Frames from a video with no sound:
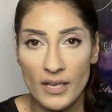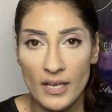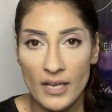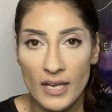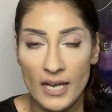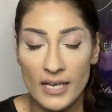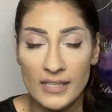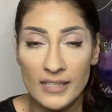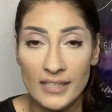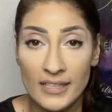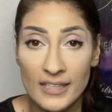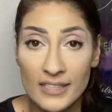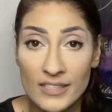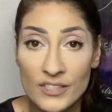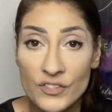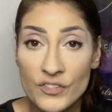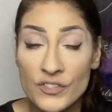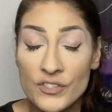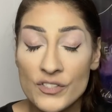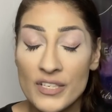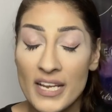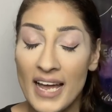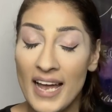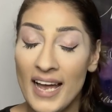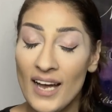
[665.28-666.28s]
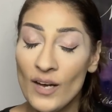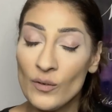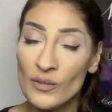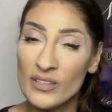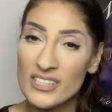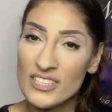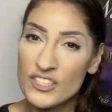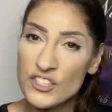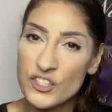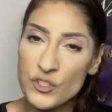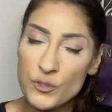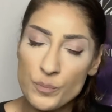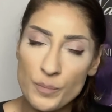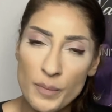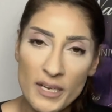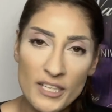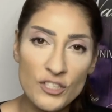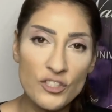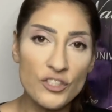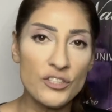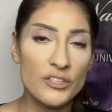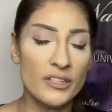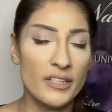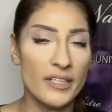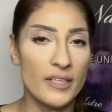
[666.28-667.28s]
And it is now, and
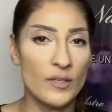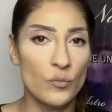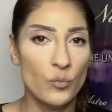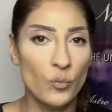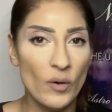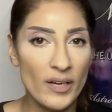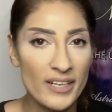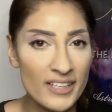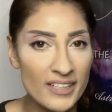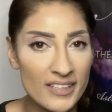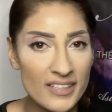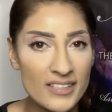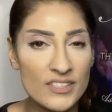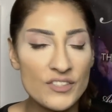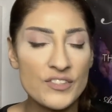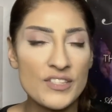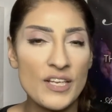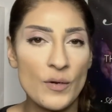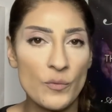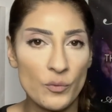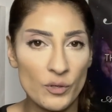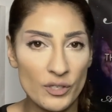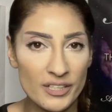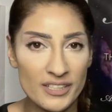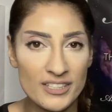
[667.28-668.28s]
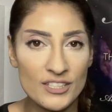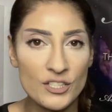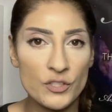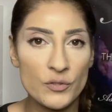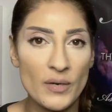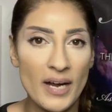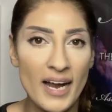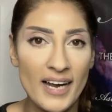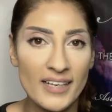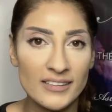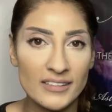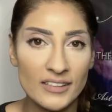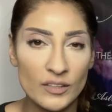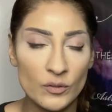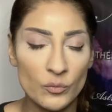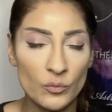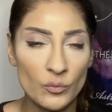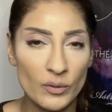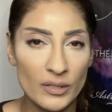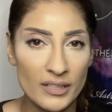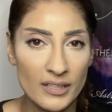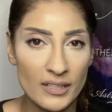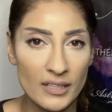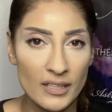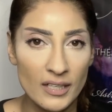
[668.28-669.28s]
especially when it is that we're interacting
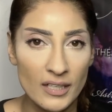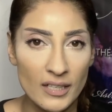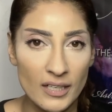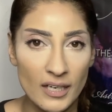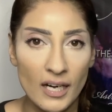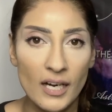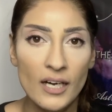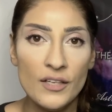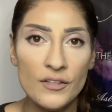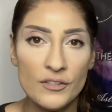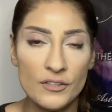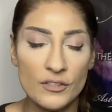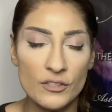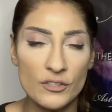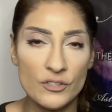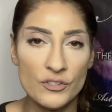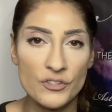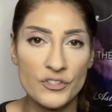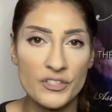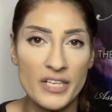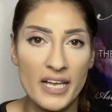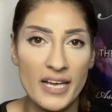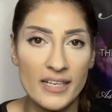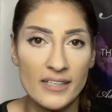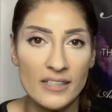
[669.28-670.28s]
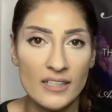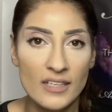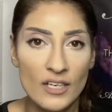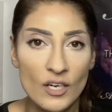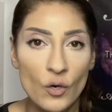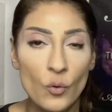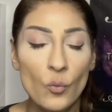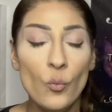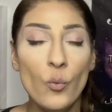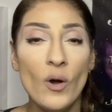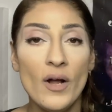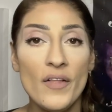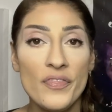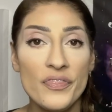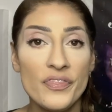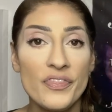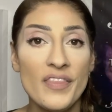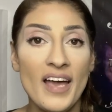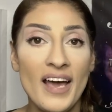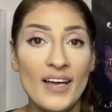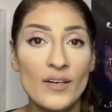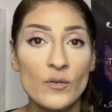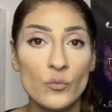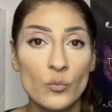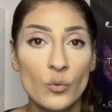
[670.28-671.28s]
with others, that what
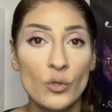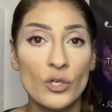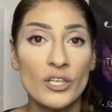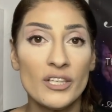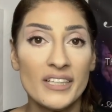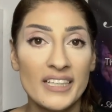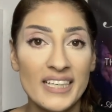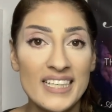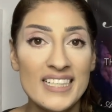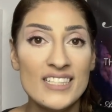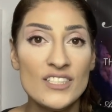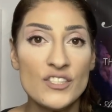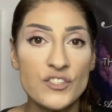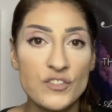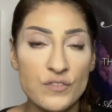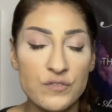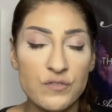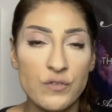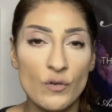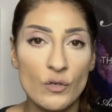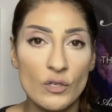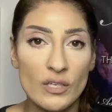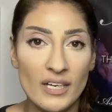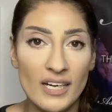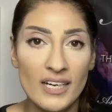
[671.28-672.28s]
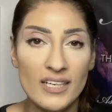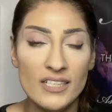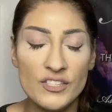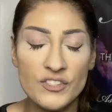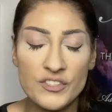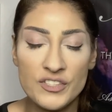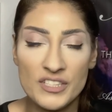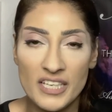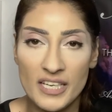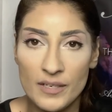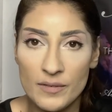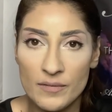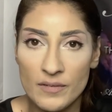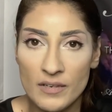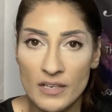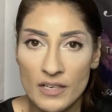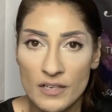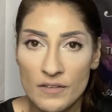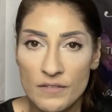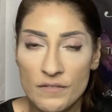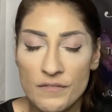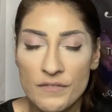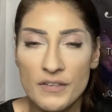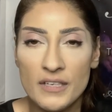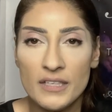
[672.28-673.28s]
that work is for us can
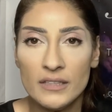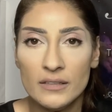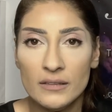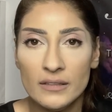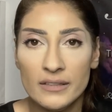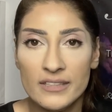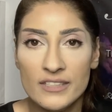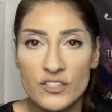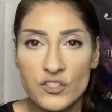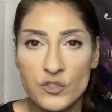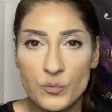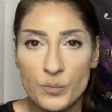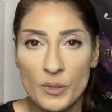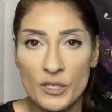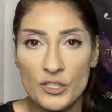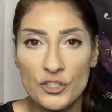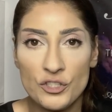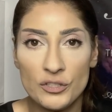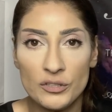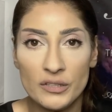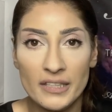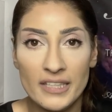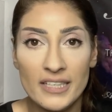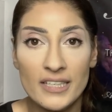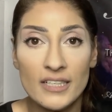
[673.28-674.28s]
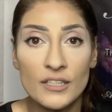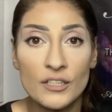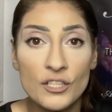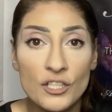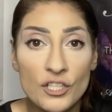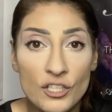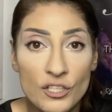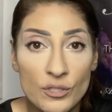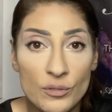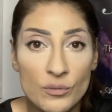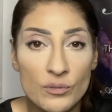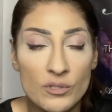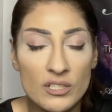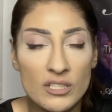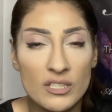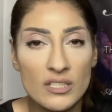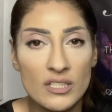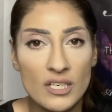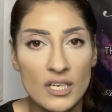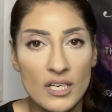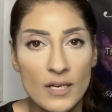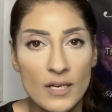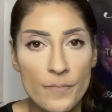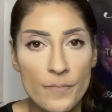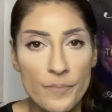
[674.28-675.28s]
feel especially acute
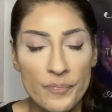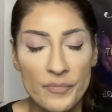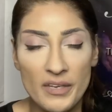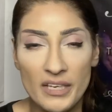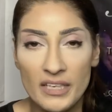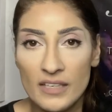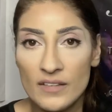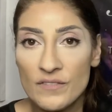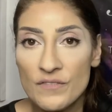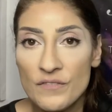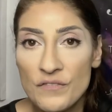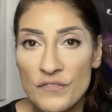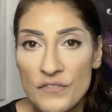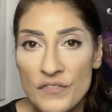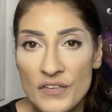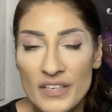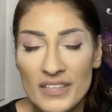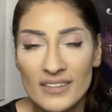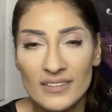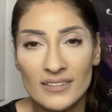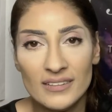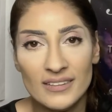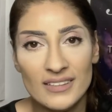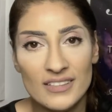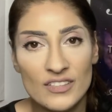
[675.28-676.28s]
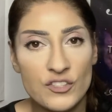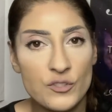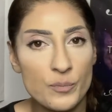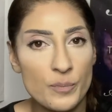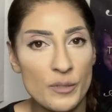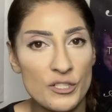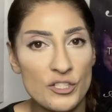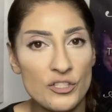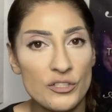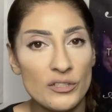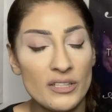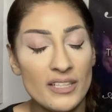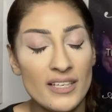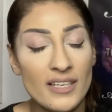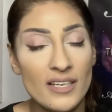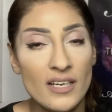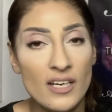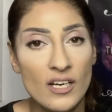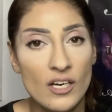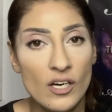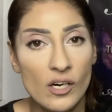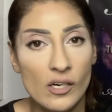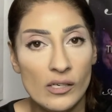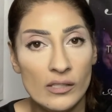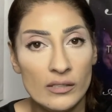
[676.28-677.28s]
it can feel, especially
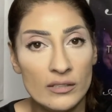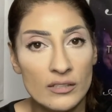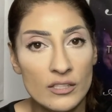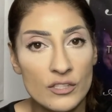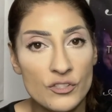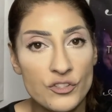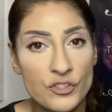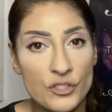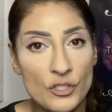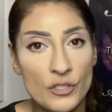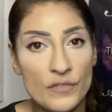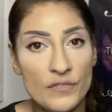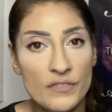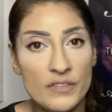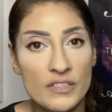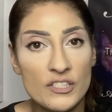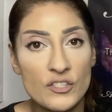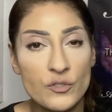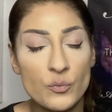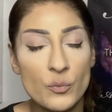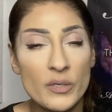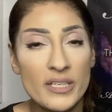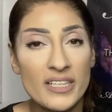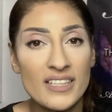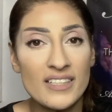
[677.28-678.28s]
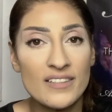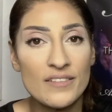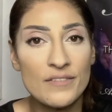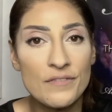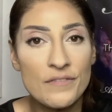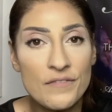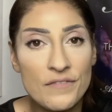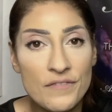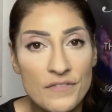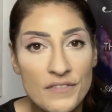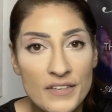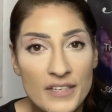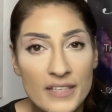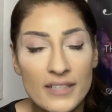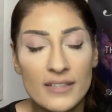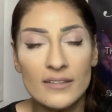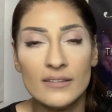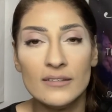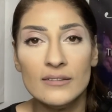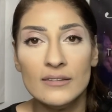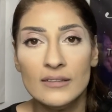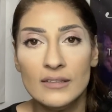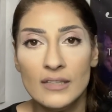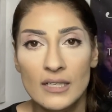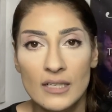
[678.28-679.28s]
on the surface, we can
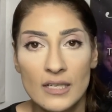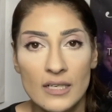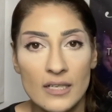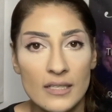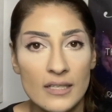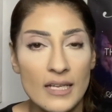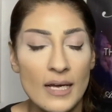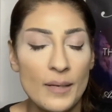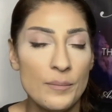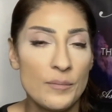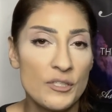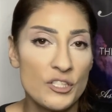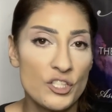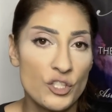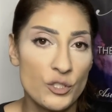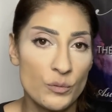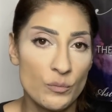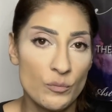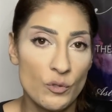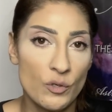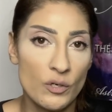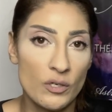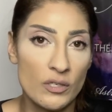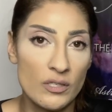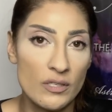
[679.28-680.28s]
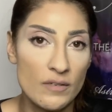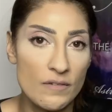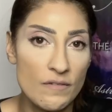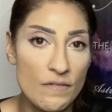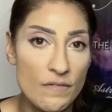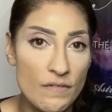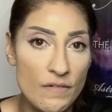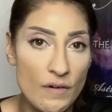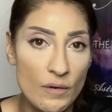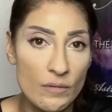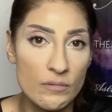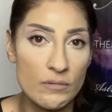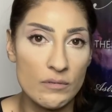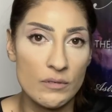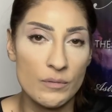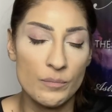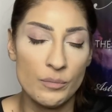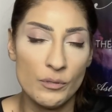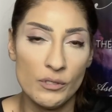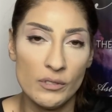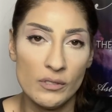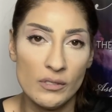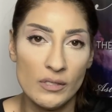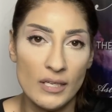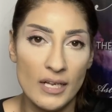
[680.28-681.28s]
feel that much more
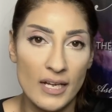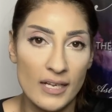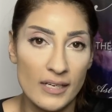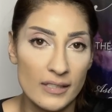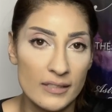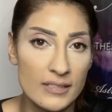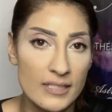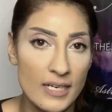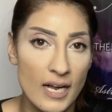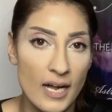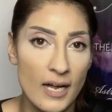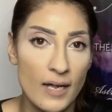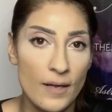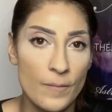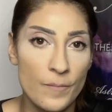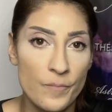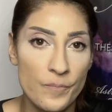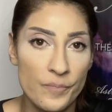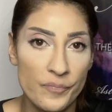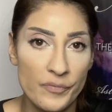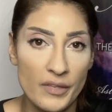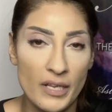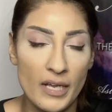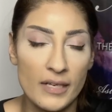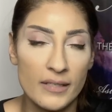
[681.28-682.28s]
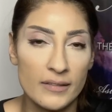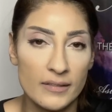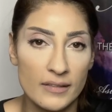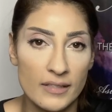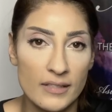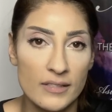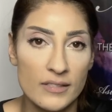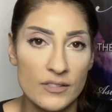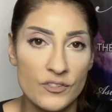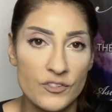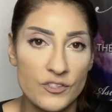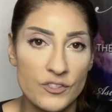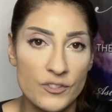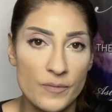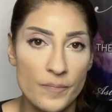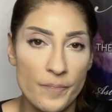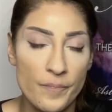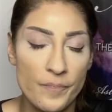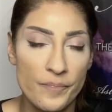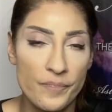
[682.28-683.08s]
vulnerable at a time like this.